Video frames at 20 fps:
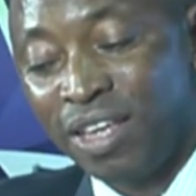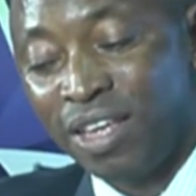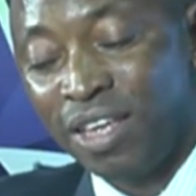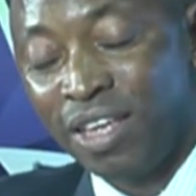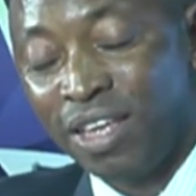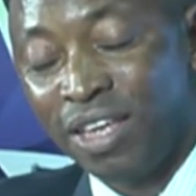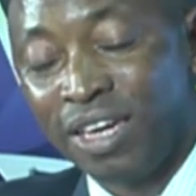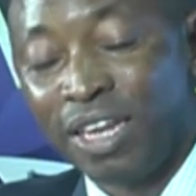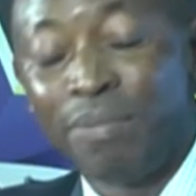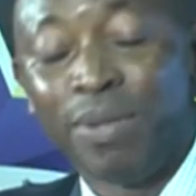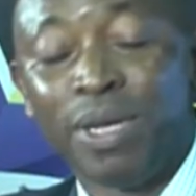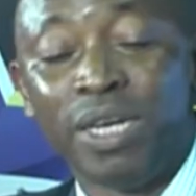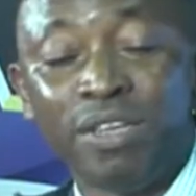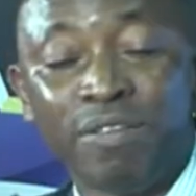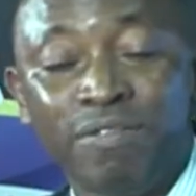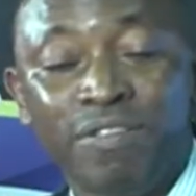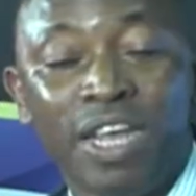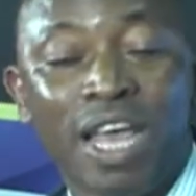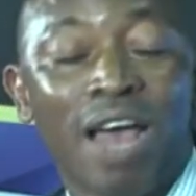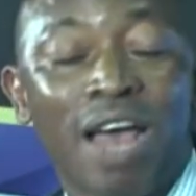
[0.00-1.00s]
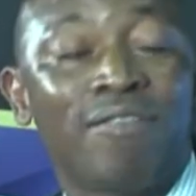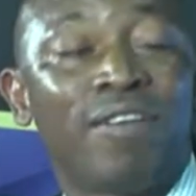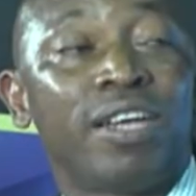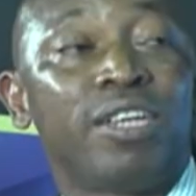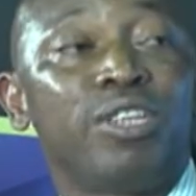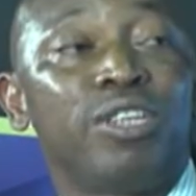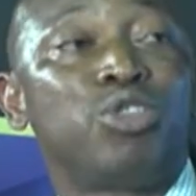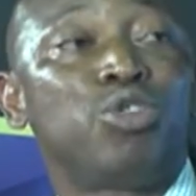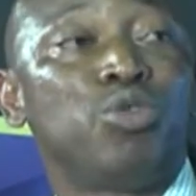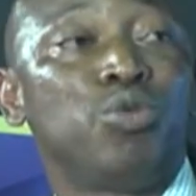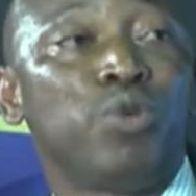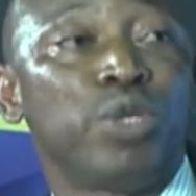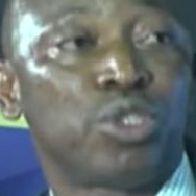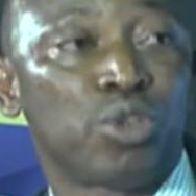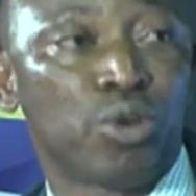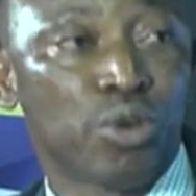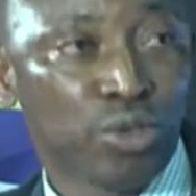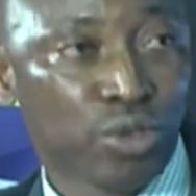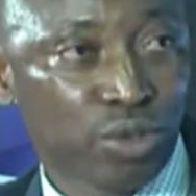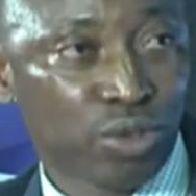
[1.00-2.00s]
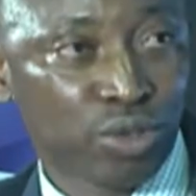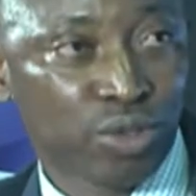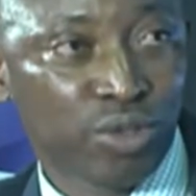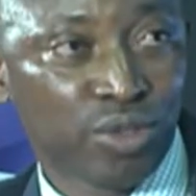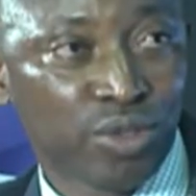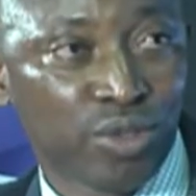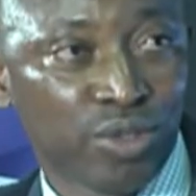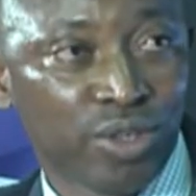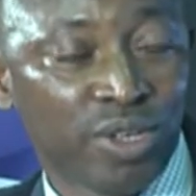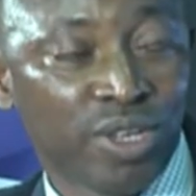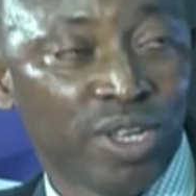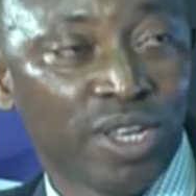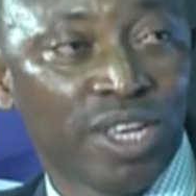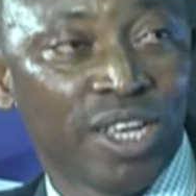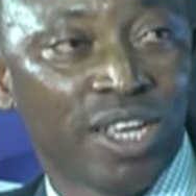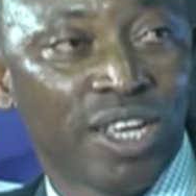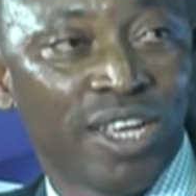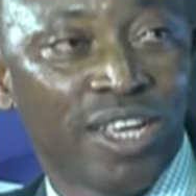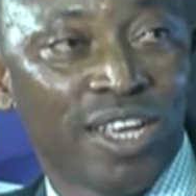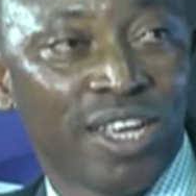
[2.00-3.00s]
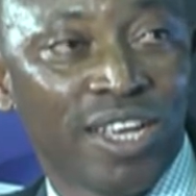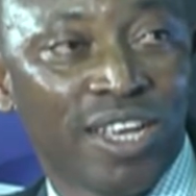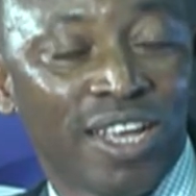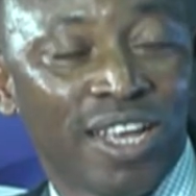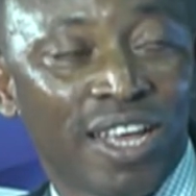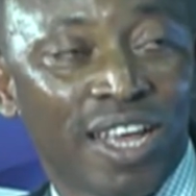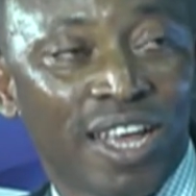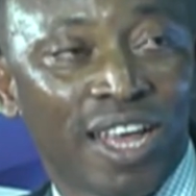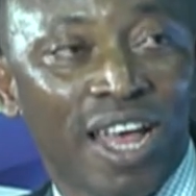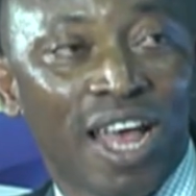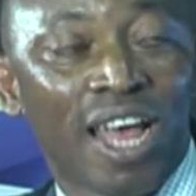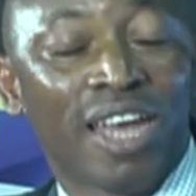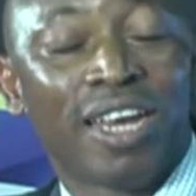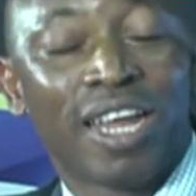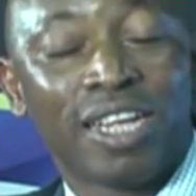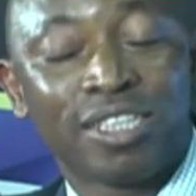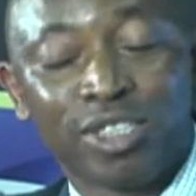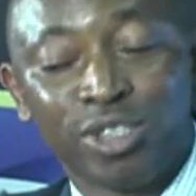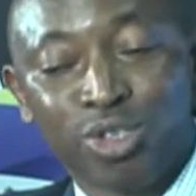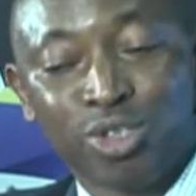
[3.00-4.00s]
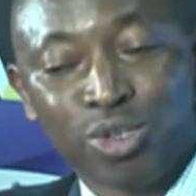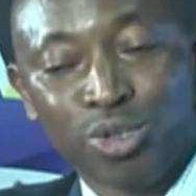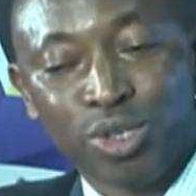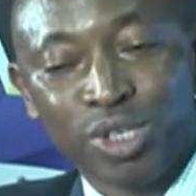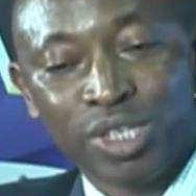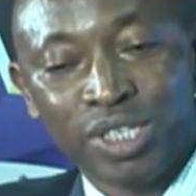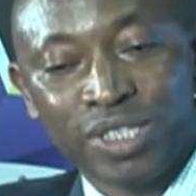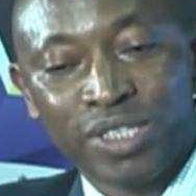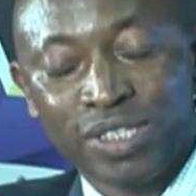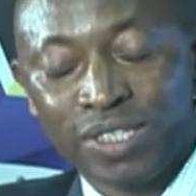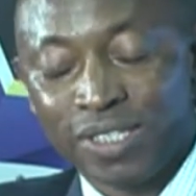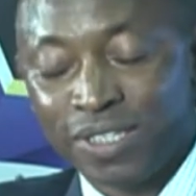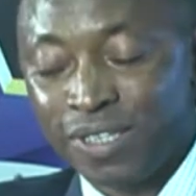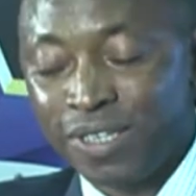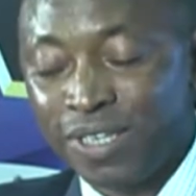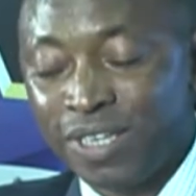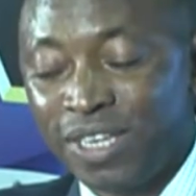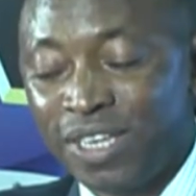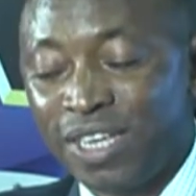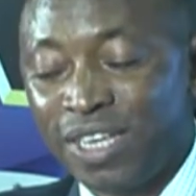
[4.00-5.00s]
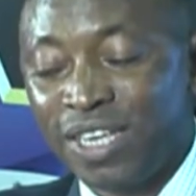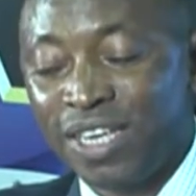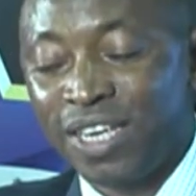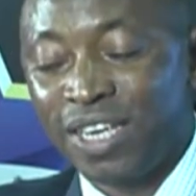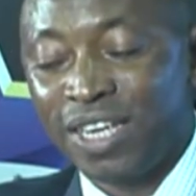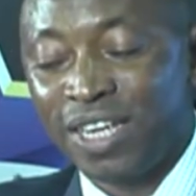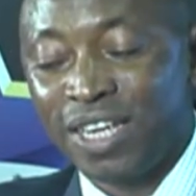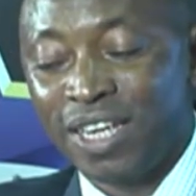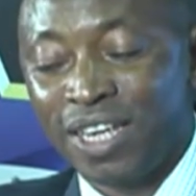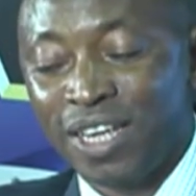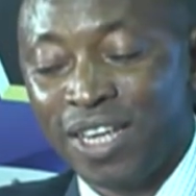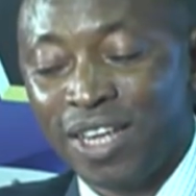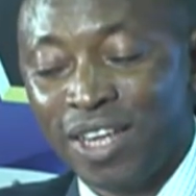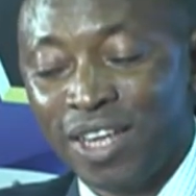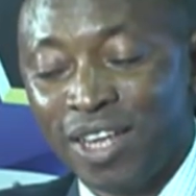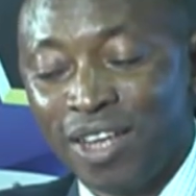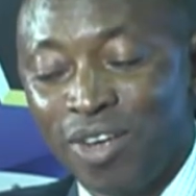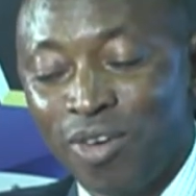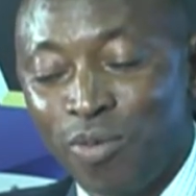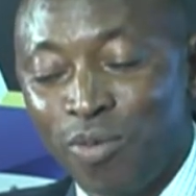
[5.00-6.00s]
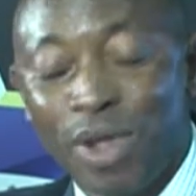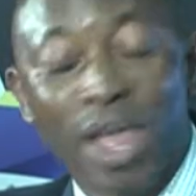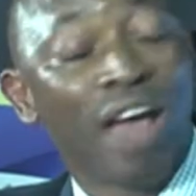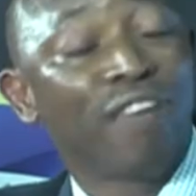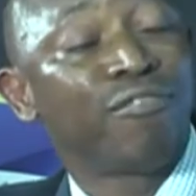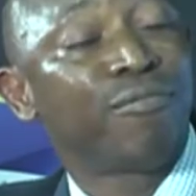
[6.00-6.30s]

they believe they have an issue with us, and that issue is we have